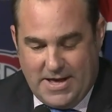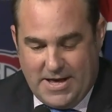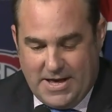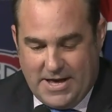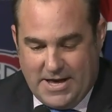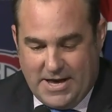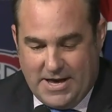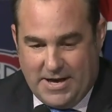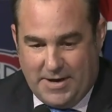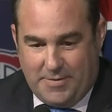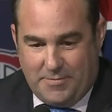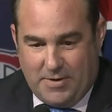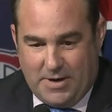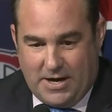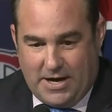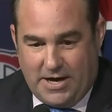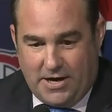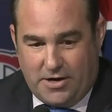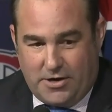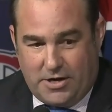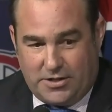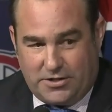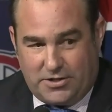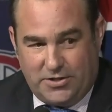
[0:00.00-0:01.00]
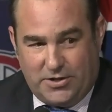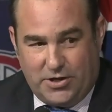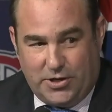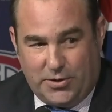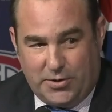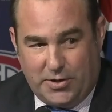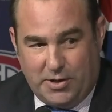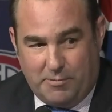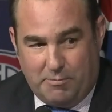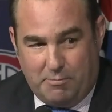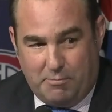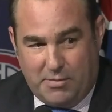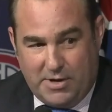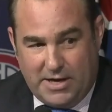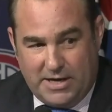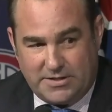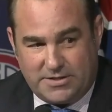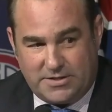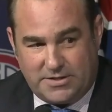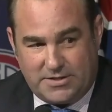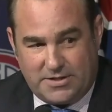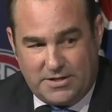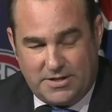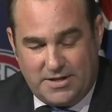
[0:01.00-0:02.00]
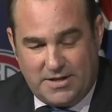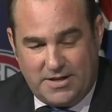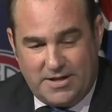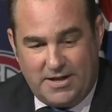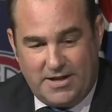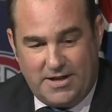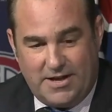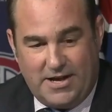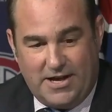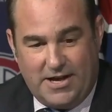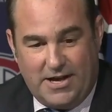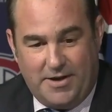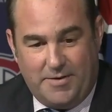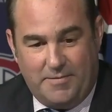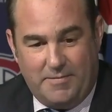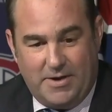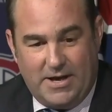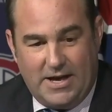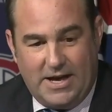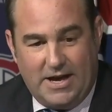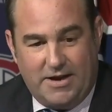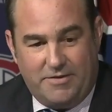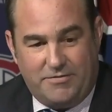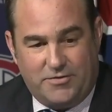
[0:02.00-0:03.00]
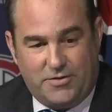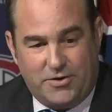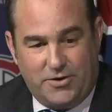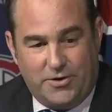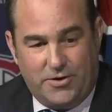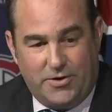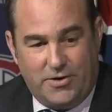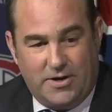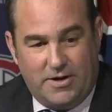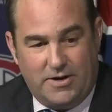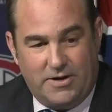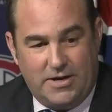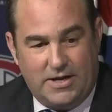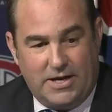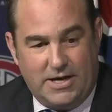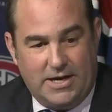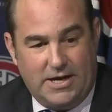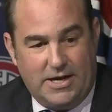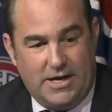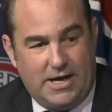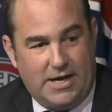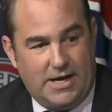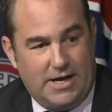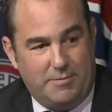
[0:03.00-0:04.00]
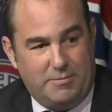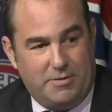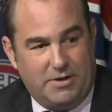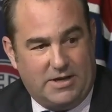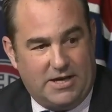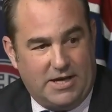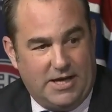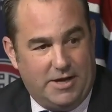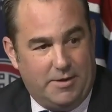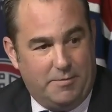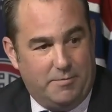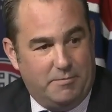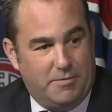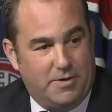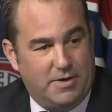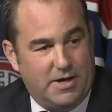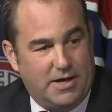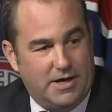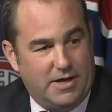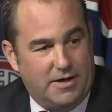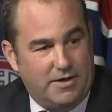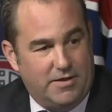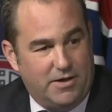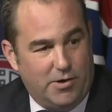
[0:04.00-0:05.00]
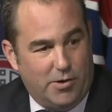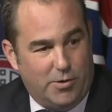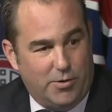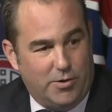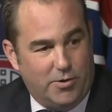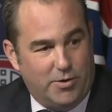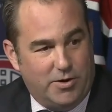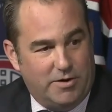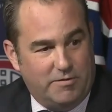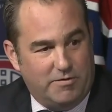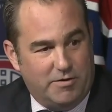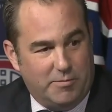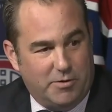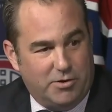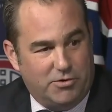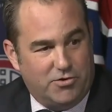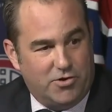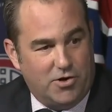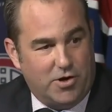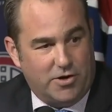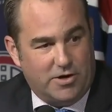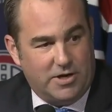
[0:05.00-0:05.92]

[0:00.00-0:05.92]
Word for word: Um, I got to know him best um, after uh, I became uh, the owner of the Montreal